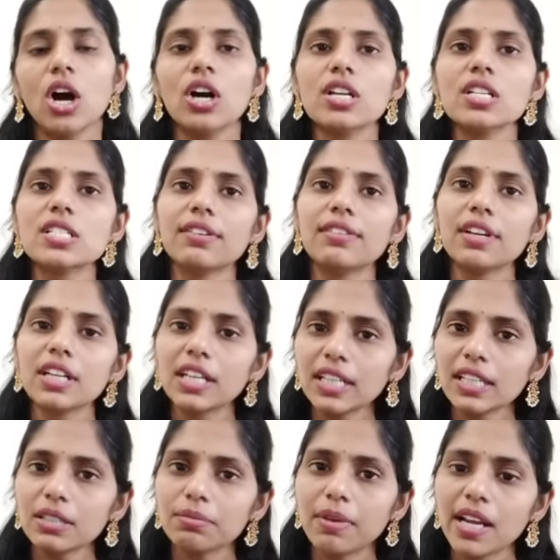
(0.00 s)
On
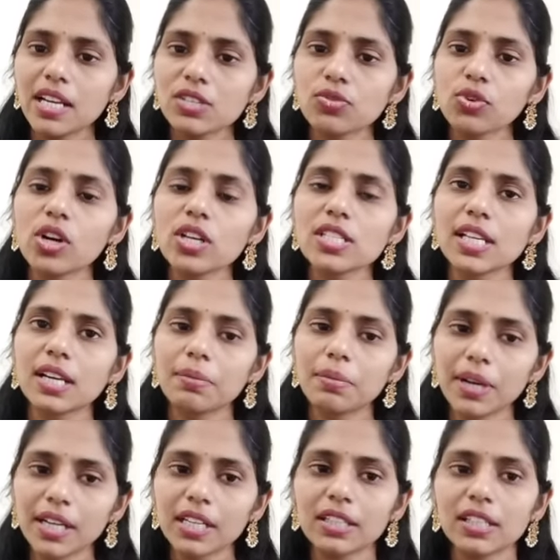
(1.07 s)
17th March we are
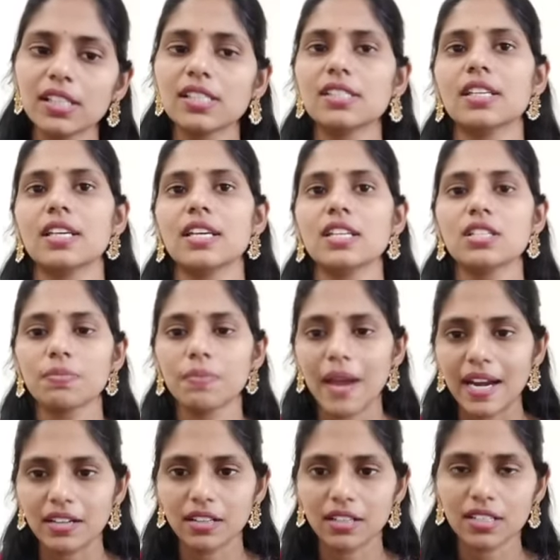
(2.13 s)
celebrating the St.
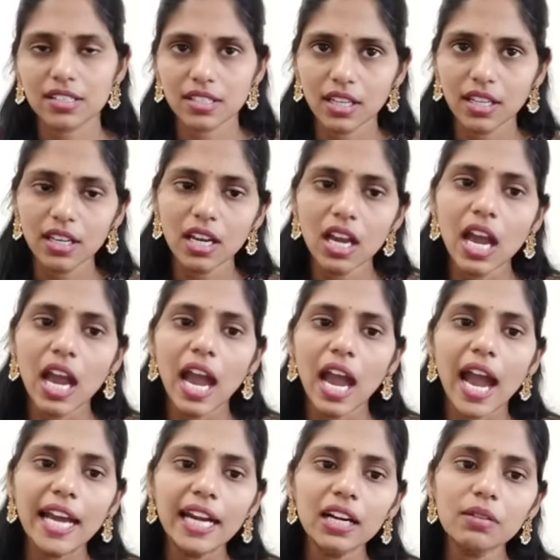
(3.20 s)
Patrick's Day
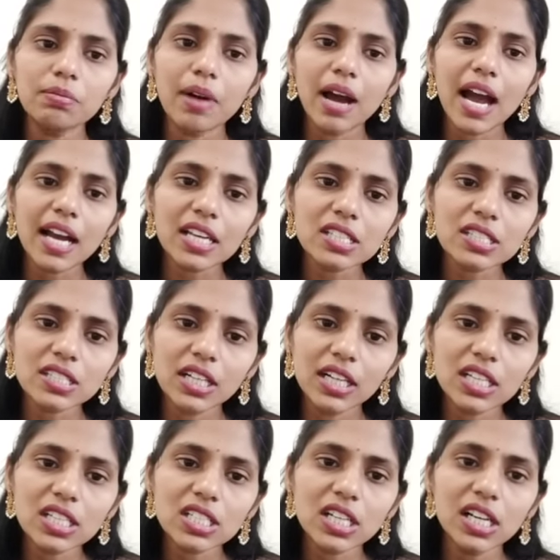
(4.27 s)
and it marks
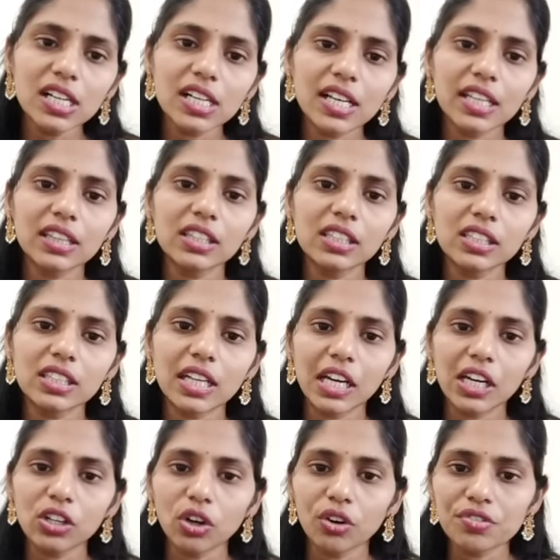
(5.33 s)
traditional death
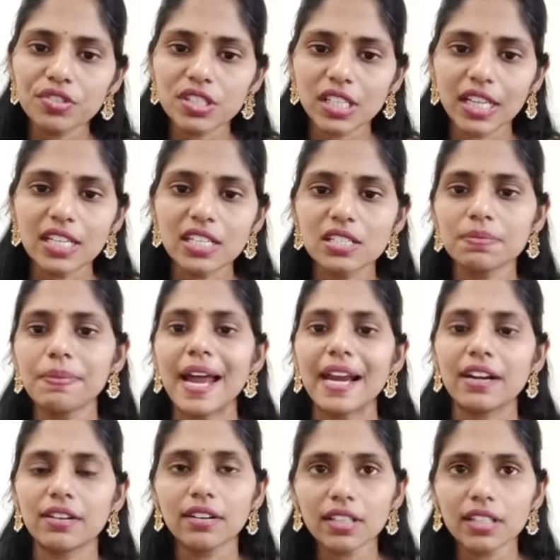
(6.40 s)
date of St.
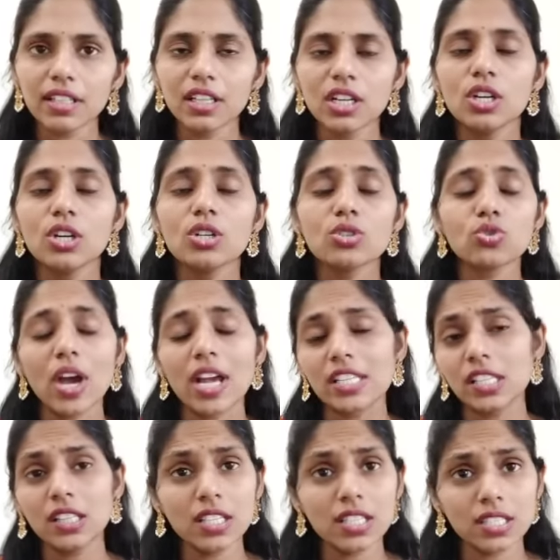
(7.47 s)
Patrick. So
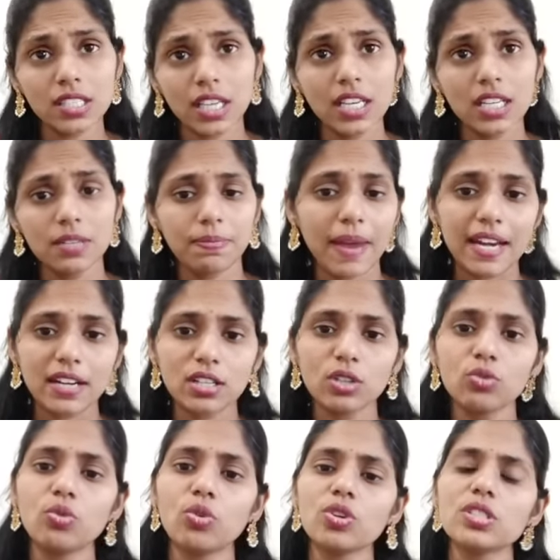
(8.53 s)
actually this St.
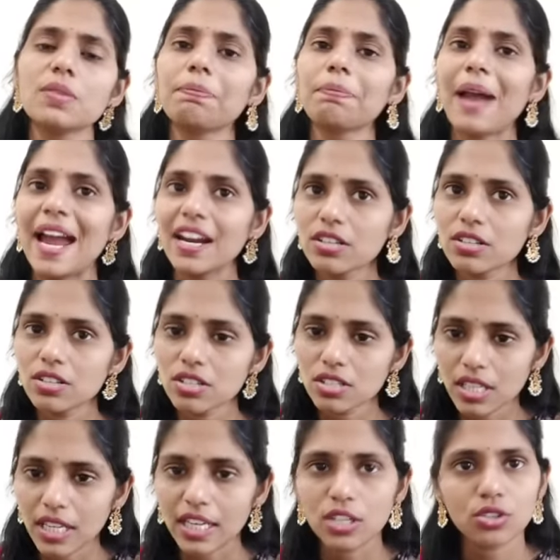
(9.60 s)
Patrick was the patron
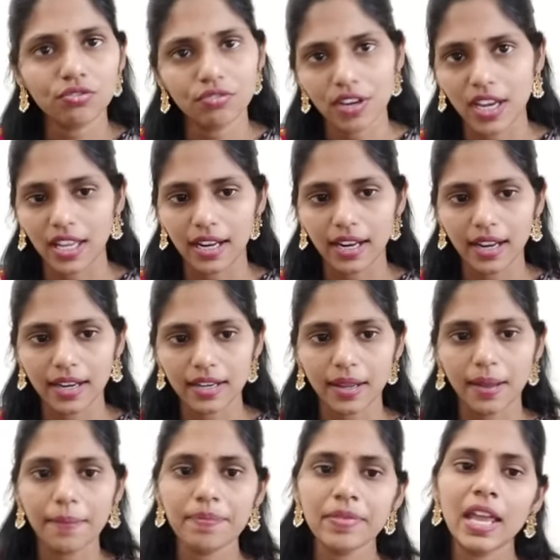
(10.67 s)
saint of Ireland.